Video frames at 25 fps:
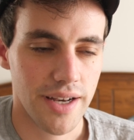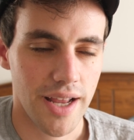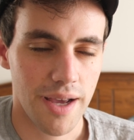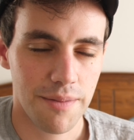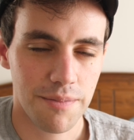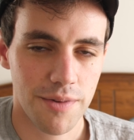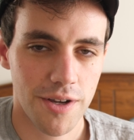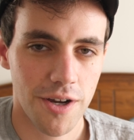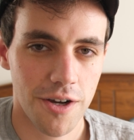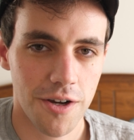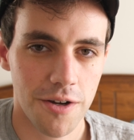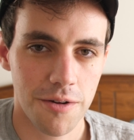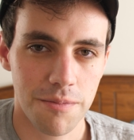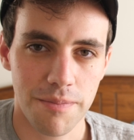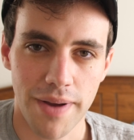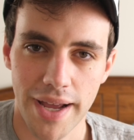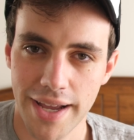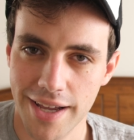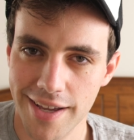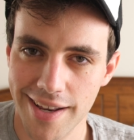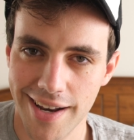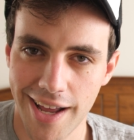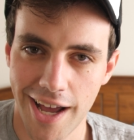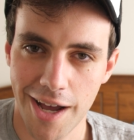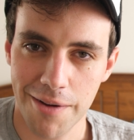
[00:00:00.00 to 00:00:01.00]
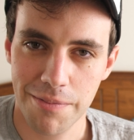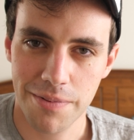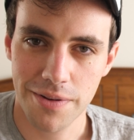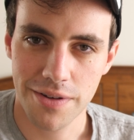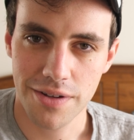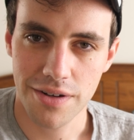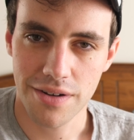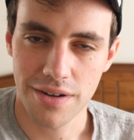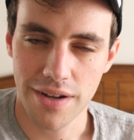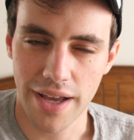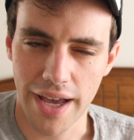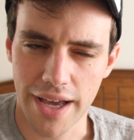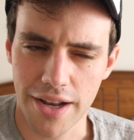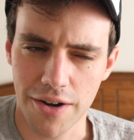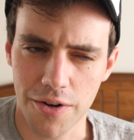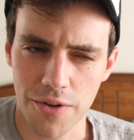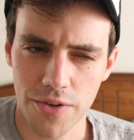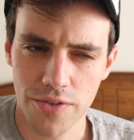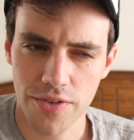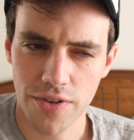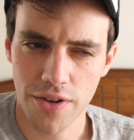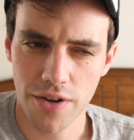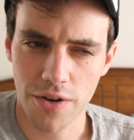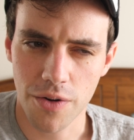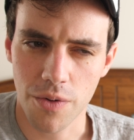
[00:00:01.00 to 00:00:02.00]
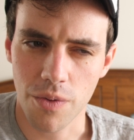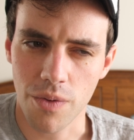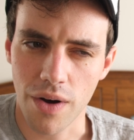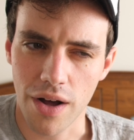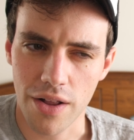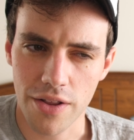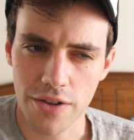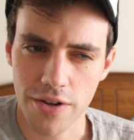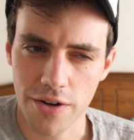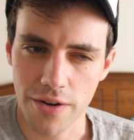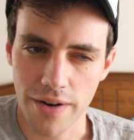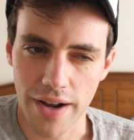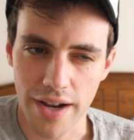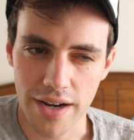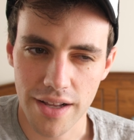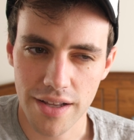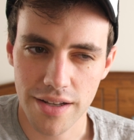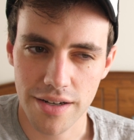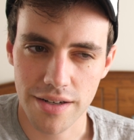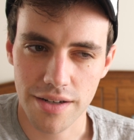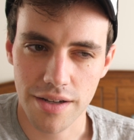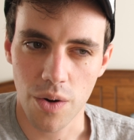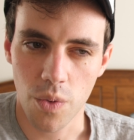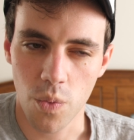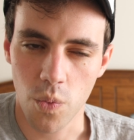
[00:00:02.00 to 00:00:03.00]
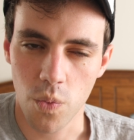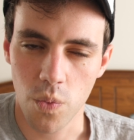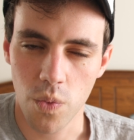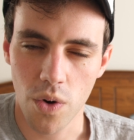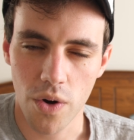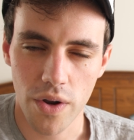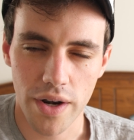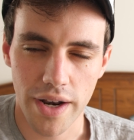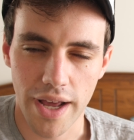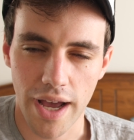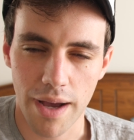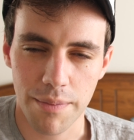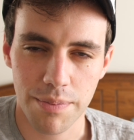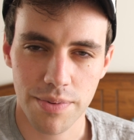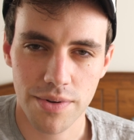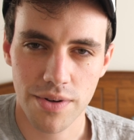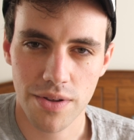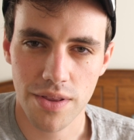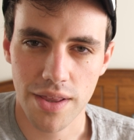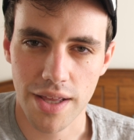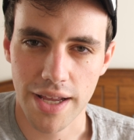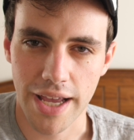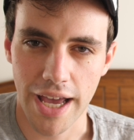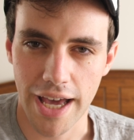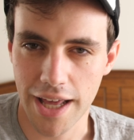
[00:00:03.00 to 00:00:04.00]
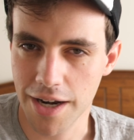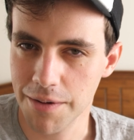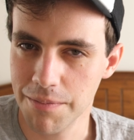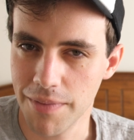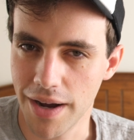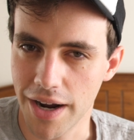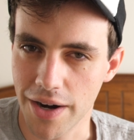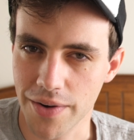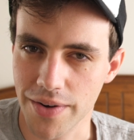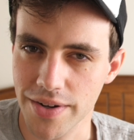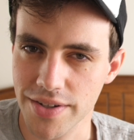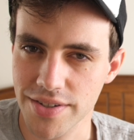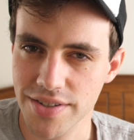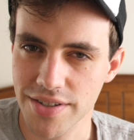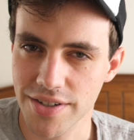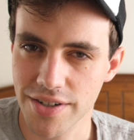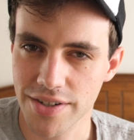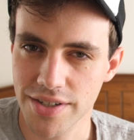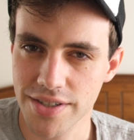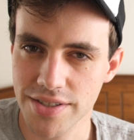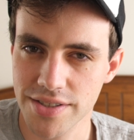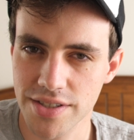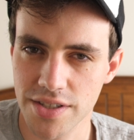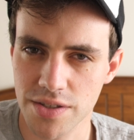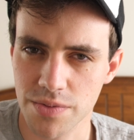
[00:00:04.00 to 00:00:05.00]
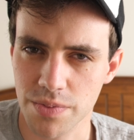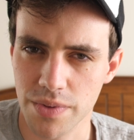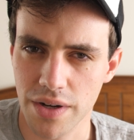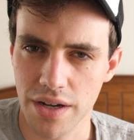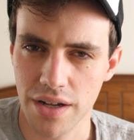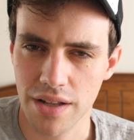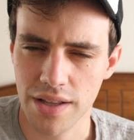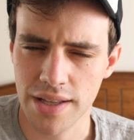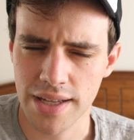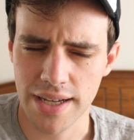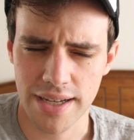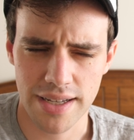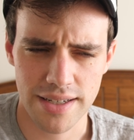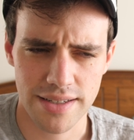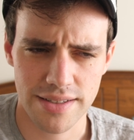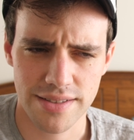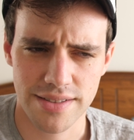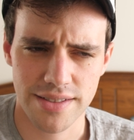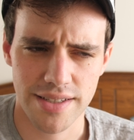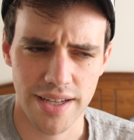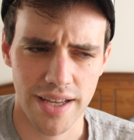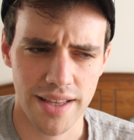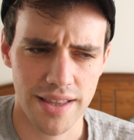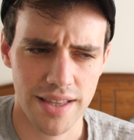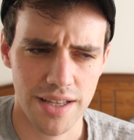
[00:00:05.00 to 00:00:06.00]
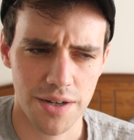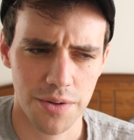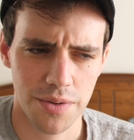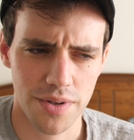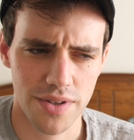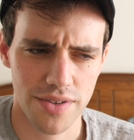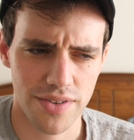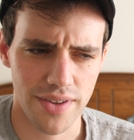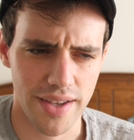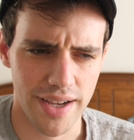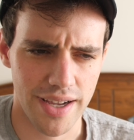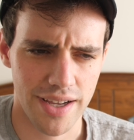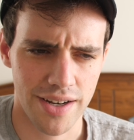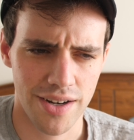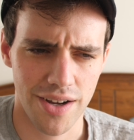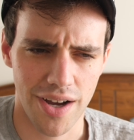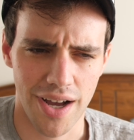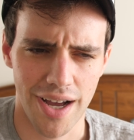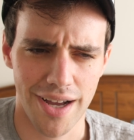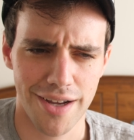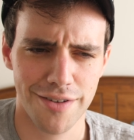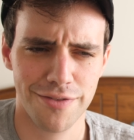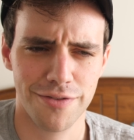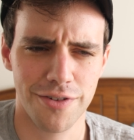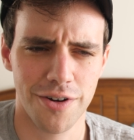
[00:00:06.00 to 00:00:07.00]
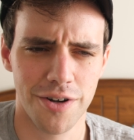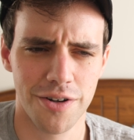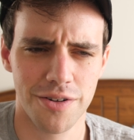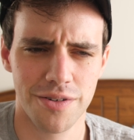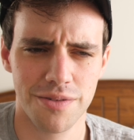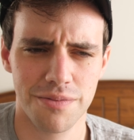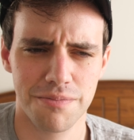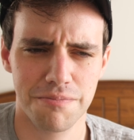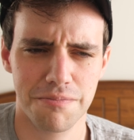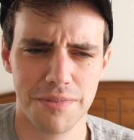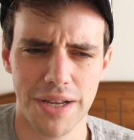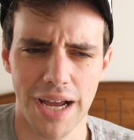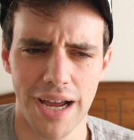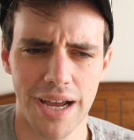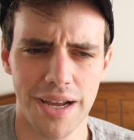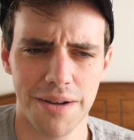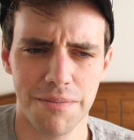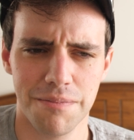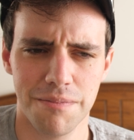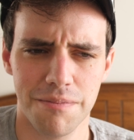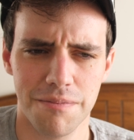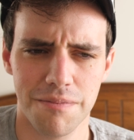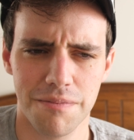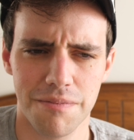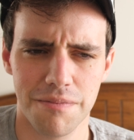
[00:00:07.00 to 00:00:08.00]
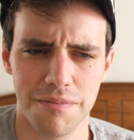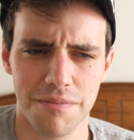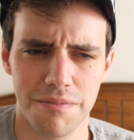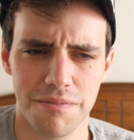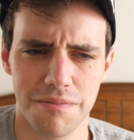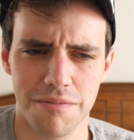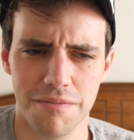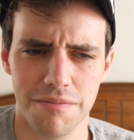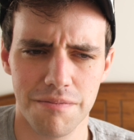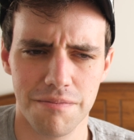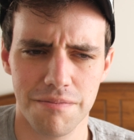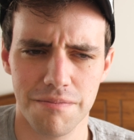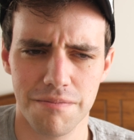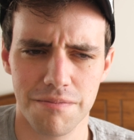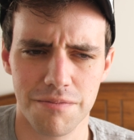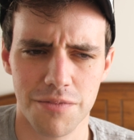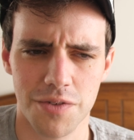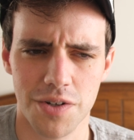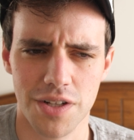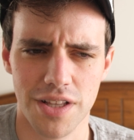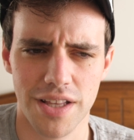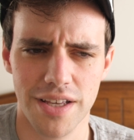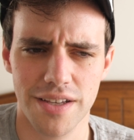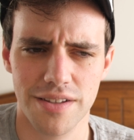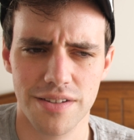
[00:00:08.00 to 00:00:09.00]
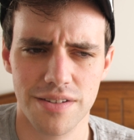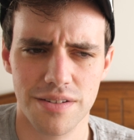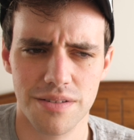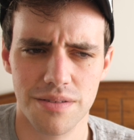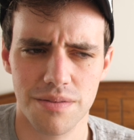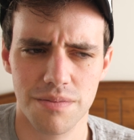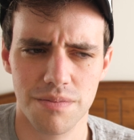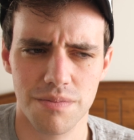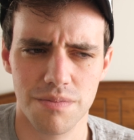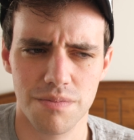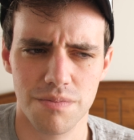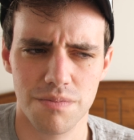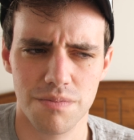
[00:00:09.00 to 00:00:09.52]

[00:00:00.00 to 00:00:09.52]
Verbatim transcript: Namco, make it happen. And also, while you're at it, what happened to the Katamari series as well? I understand there was like an iPhone game released